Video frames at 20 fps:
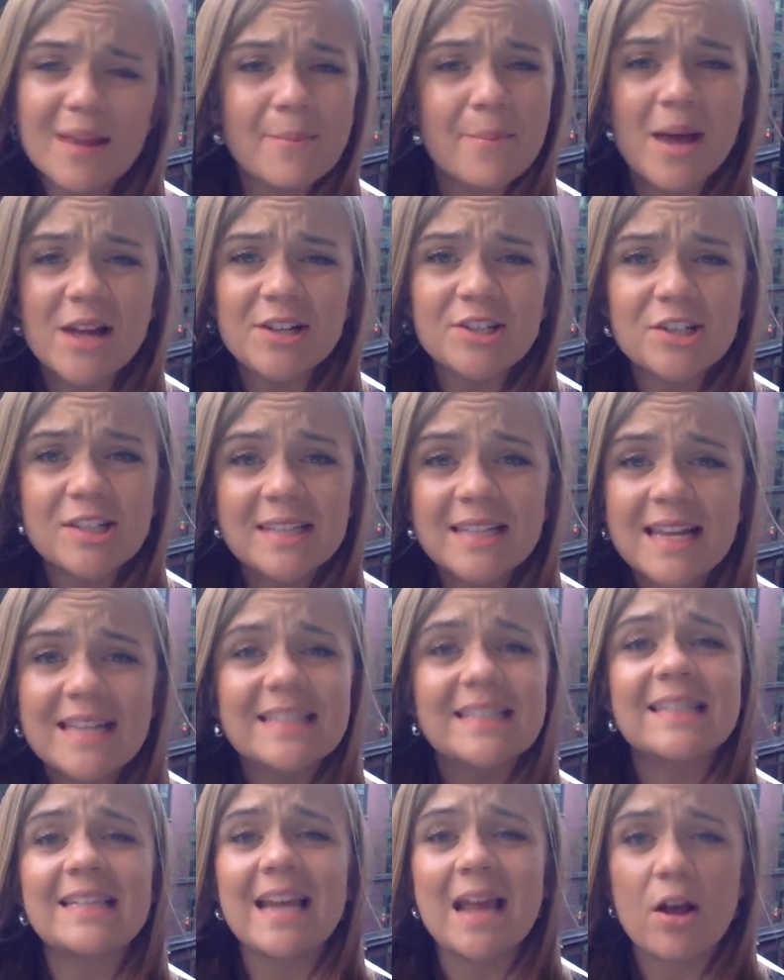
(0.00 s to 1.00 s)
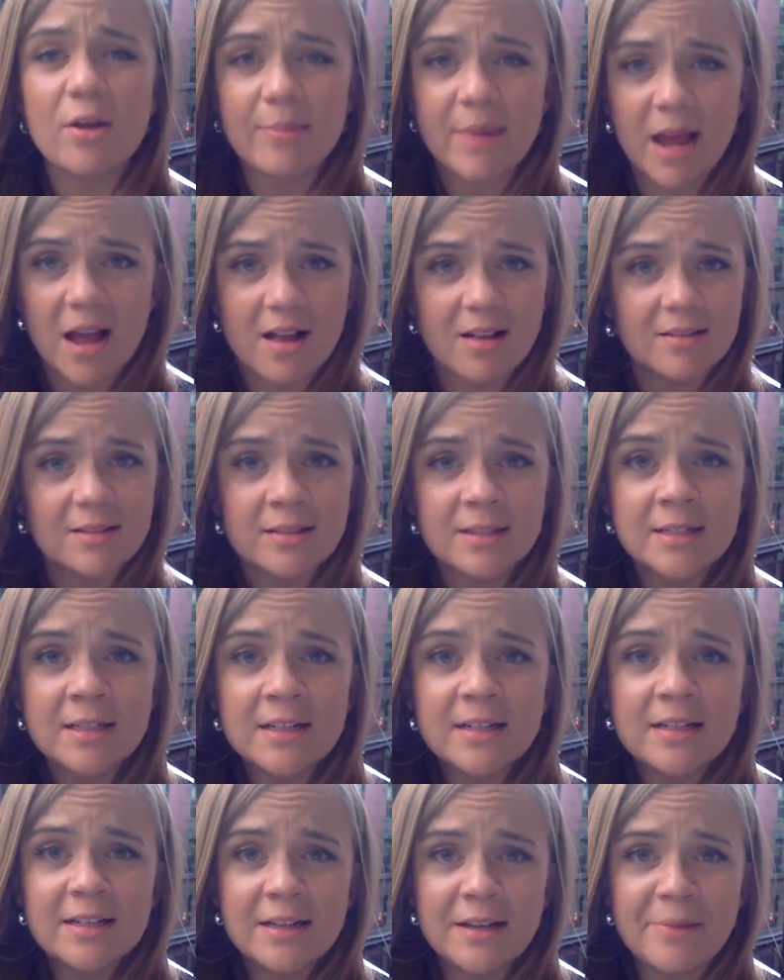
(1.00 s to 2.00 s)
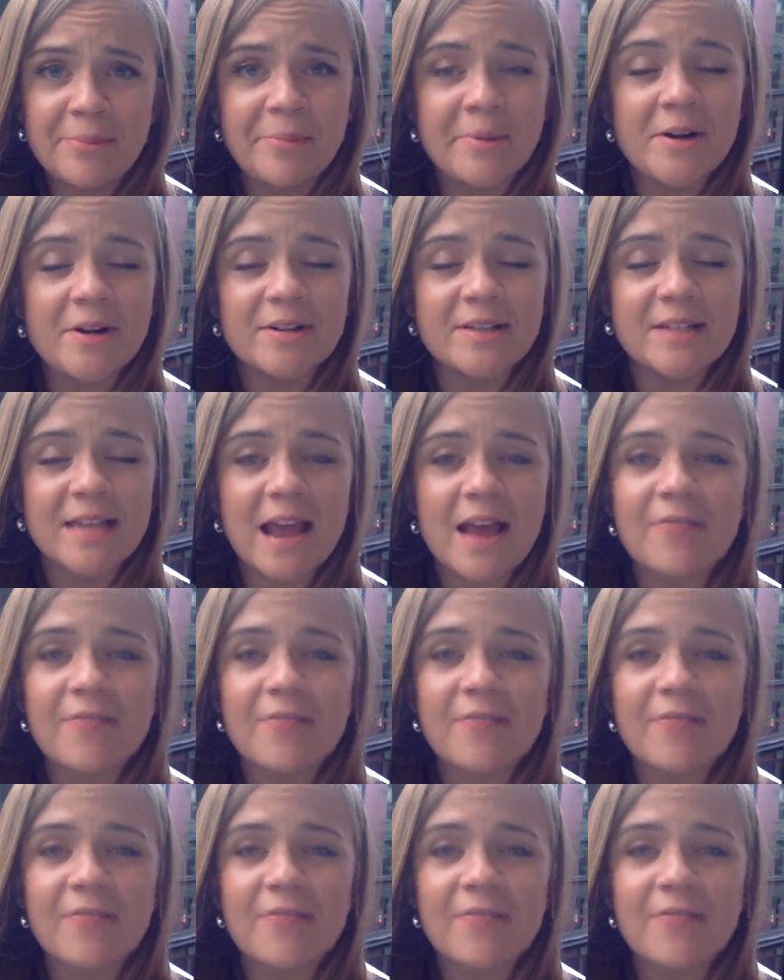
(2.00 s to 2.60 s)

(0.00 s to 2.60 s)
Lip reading: Match is like snail mail compared to